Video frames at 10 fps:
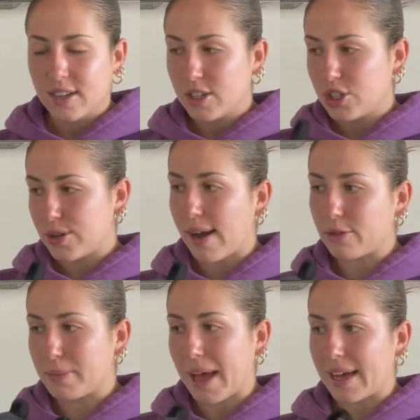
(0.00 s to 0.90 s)
travel
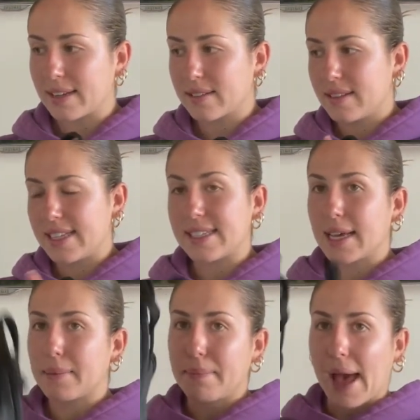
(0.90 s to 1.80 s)
bag, this
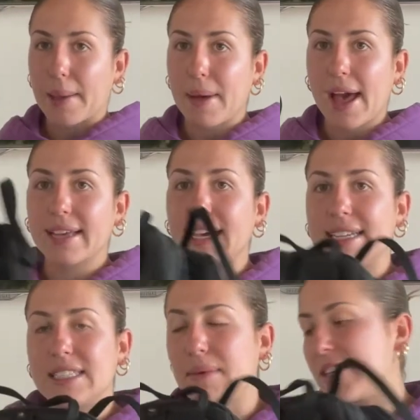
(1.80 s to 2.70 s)
like backpack,
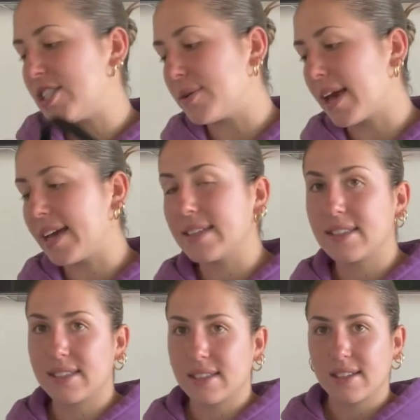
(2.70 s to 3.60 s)
into my suitcase
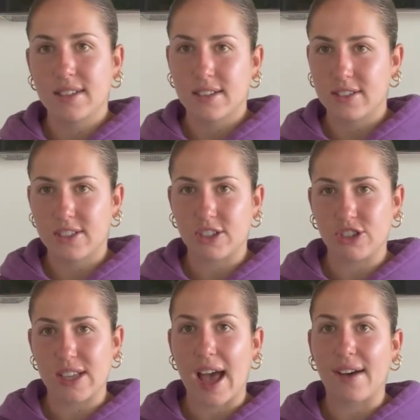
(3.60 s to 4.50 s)
to
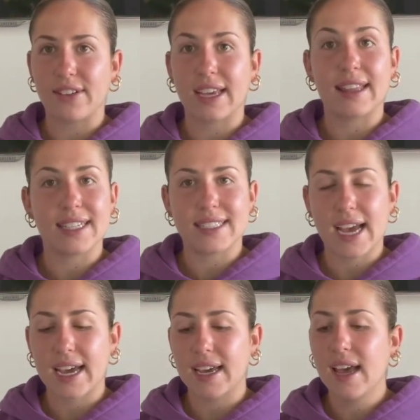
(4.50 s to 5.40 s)
just have like in the
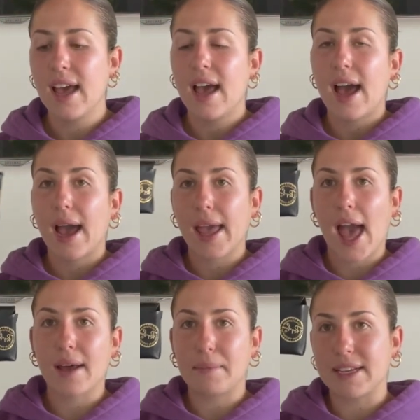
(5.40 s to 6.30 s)
day. I
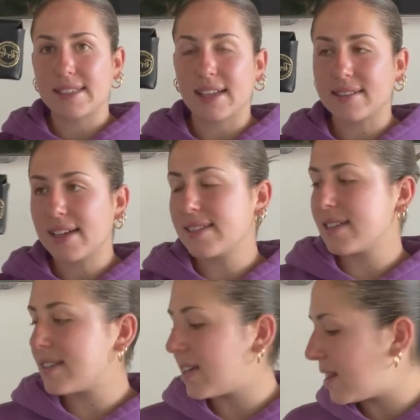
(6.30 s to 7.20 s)
had my
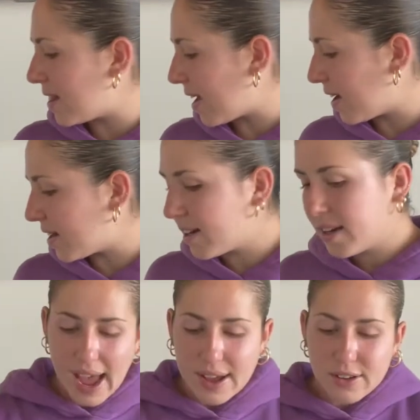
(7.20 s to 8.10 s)
sunglasses in there.
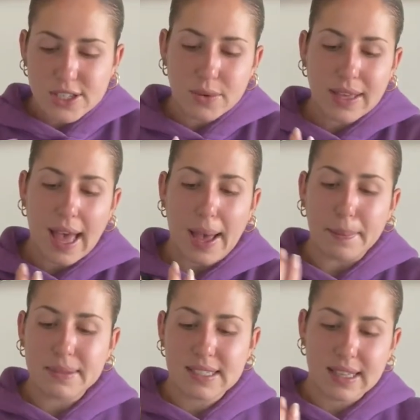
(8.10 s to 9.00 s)
I also
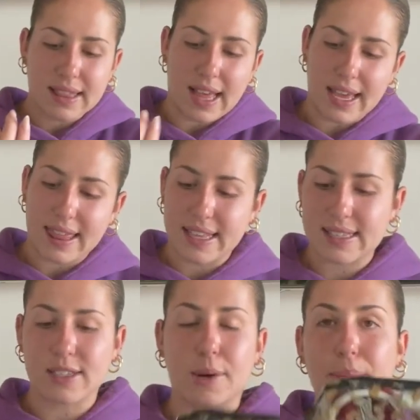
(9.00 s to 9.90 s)
kept like this
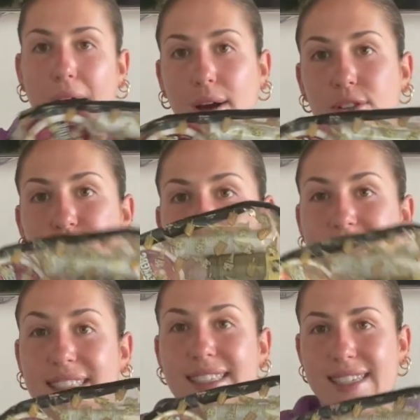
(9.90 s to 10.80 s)
little pouch
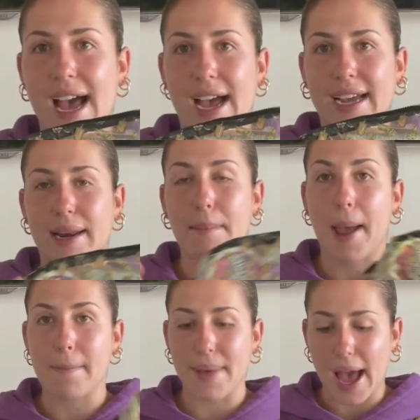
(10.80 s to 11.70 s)
inside
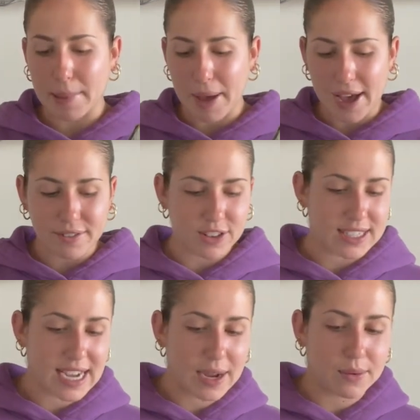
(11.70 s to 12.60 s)
my backpack for the
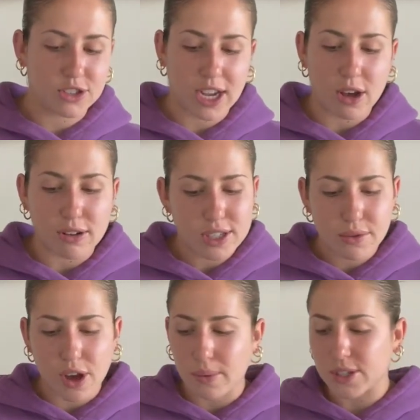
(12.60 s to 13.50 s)
day, which I also
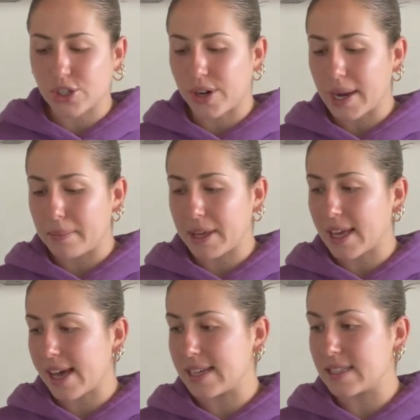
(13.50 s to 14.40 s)
thought was great
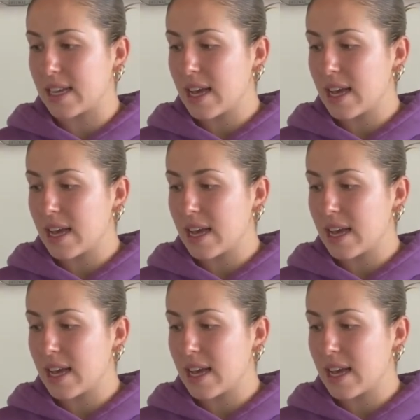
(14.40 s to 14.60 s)
because